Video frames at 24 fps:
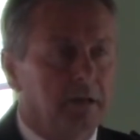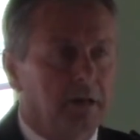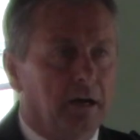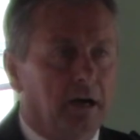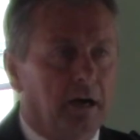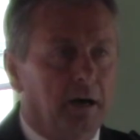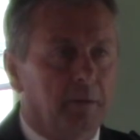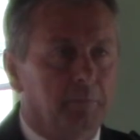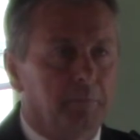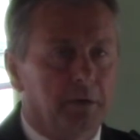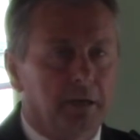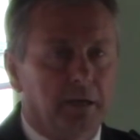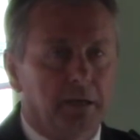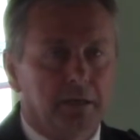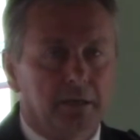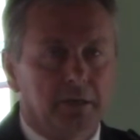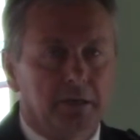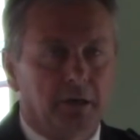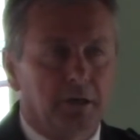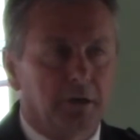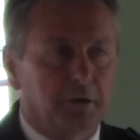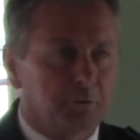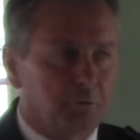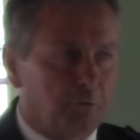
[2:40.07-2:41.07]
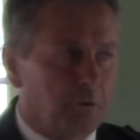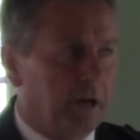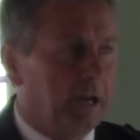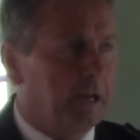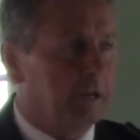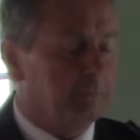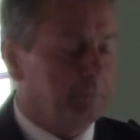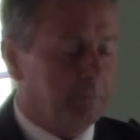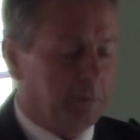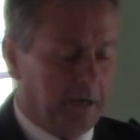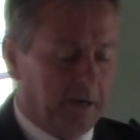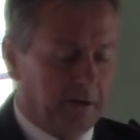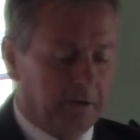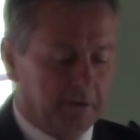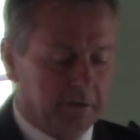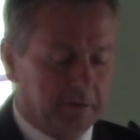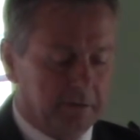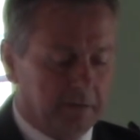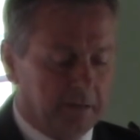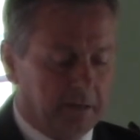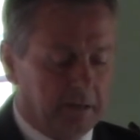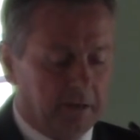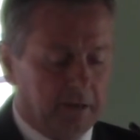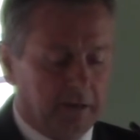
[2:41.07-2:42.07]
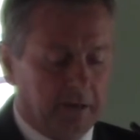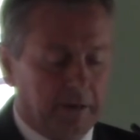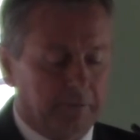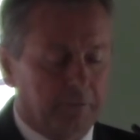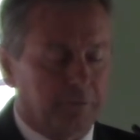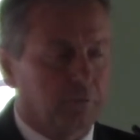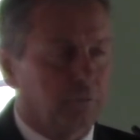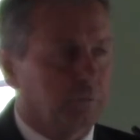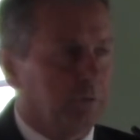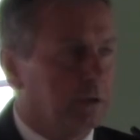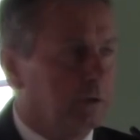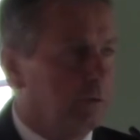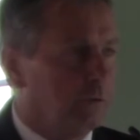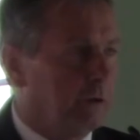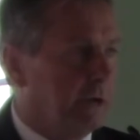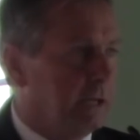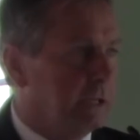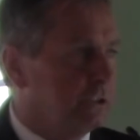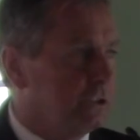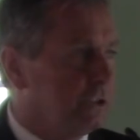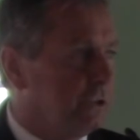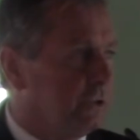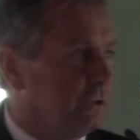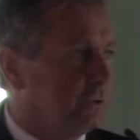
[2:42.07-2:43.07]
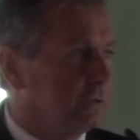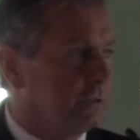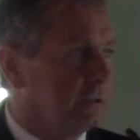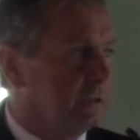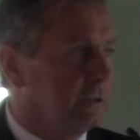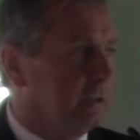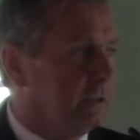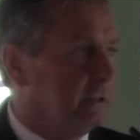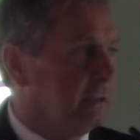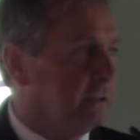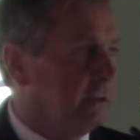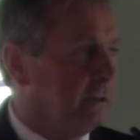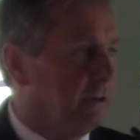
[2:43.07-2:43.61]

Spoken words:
I'm a grandparent. I have 3 grandchildren.